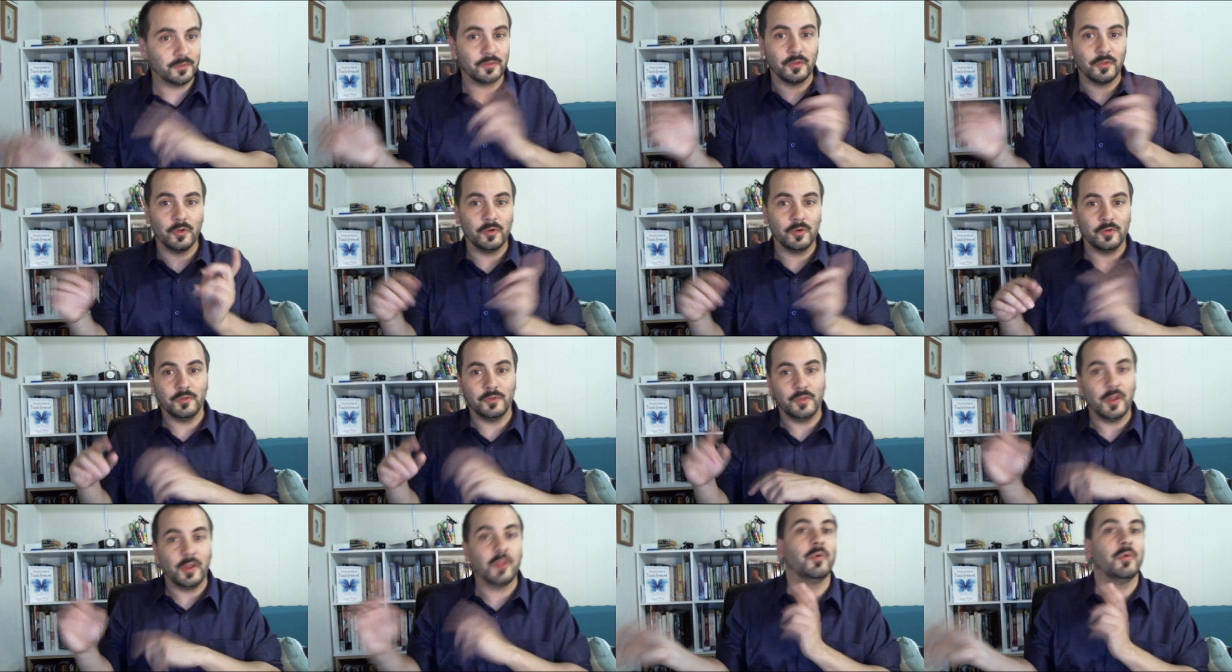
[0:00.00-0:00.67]
They're
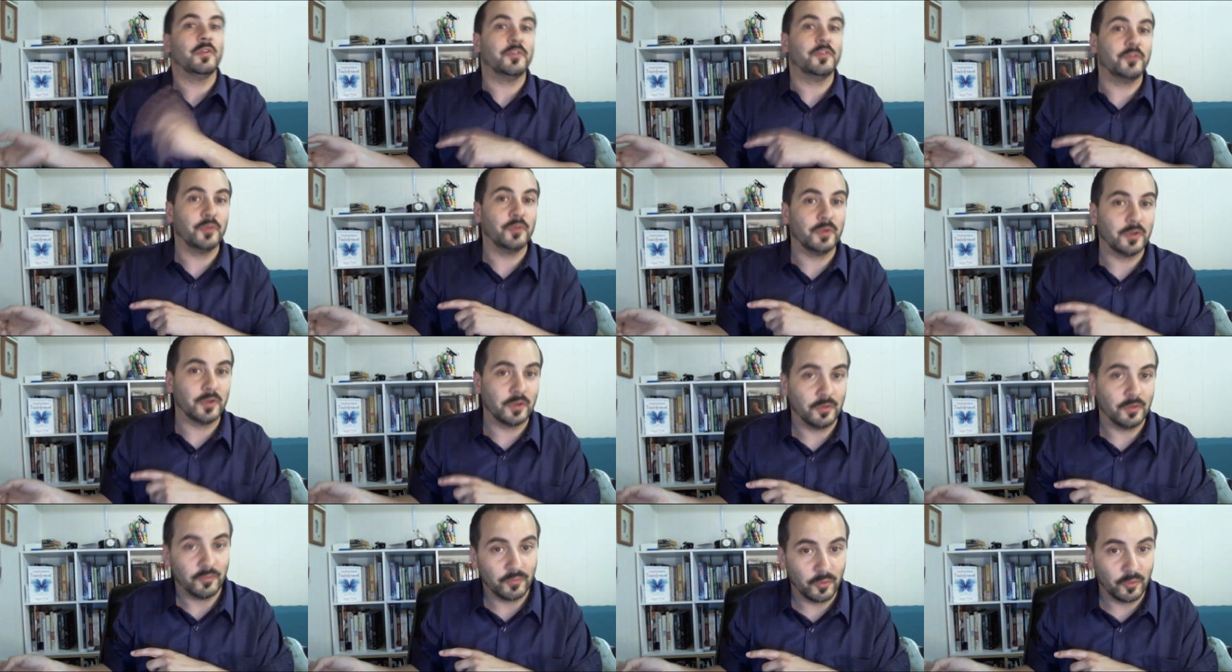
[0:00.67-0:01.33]
they're the ones doing
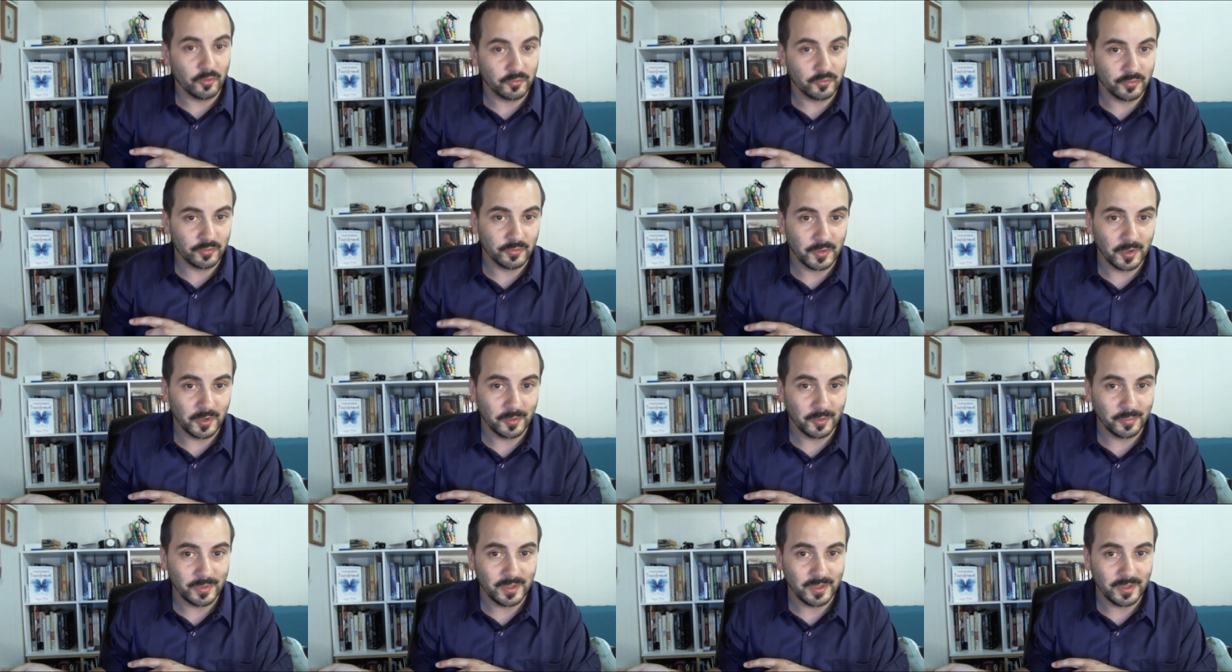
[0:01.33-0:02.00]
conversion therapy.